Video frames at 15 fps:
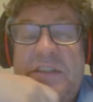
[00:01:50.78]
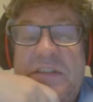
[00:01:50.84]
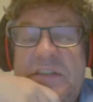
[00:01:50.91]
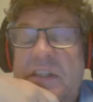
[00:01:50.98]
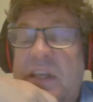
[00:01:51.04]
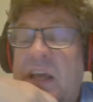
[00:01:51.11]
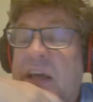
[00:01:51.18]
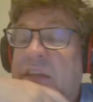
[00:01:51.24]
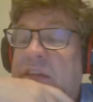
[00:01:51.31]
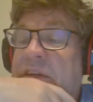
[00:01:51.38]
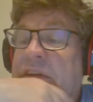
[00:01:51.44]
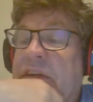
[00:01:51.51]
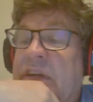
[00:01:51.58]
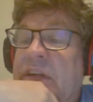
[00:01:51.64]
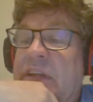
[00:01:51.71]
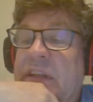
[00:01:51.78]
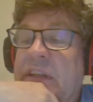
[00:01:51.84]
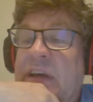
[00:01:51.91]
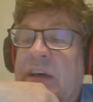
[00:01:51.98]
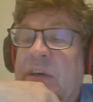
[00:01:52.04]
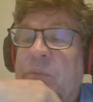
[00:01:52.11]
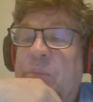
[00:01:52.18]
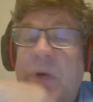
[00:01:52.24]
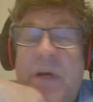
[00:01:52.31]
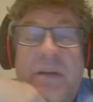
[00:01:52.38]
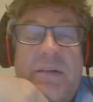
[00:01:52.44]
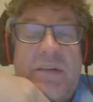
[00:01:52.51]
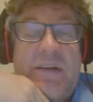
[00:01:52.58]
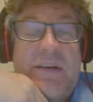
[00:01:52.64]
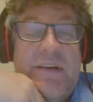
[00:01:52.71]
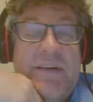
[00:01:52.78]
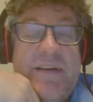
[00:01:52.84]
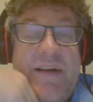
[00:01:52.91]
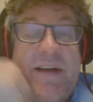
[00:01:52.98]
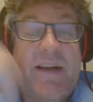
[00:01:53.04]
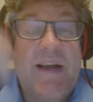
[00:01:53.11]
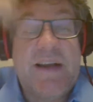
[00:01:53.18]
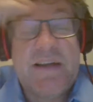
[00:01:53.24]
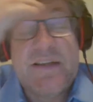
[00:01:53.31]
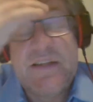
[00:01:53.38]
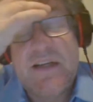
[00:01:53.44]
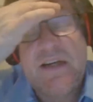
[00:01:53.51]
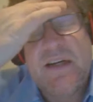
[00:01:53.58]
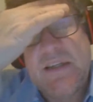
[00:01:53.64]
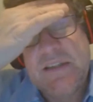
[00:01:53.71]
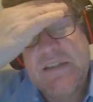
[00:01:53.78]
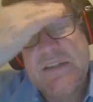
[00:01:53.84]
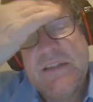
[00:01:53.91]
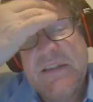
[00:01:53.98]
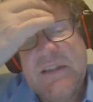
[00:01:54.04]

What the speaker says: together and that. But I got it done.